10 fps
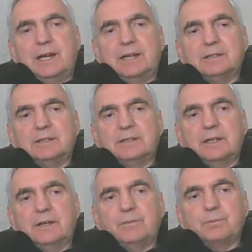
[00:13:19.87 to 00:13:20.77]

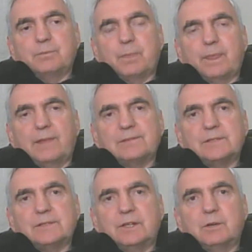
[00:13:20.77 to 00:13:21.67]
And
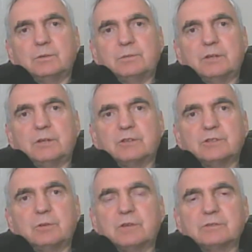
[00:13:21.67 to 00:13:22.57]
because
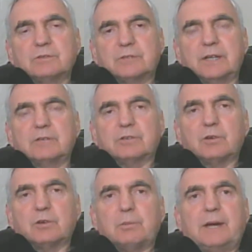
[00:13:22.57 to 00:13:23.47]
she was getting
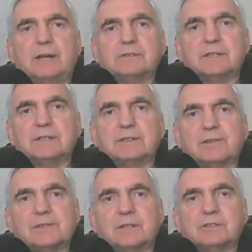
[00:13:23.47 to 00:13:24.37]
so bad, right,
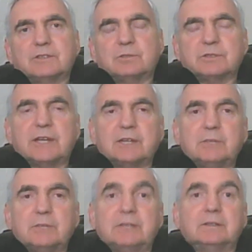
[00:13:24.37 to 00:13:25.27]
that she was
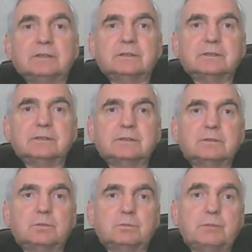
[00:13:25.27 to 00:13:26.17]

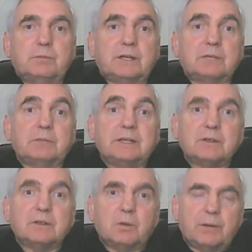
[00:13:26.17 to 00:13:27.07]
making
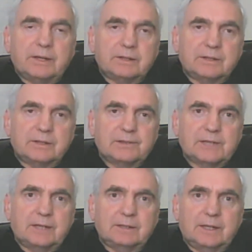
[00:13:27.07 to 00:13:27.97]
me go wild.
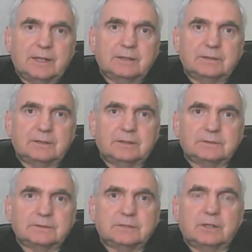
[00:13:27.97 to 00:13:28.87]
And
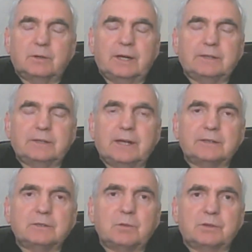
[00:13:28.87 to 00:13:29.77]

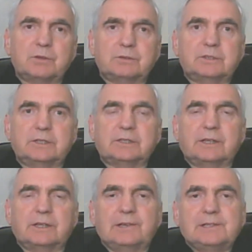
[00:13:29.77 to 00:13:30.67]
I didn't want to
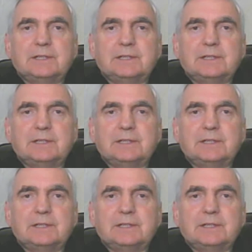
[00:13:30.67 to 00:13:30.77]
hurt her,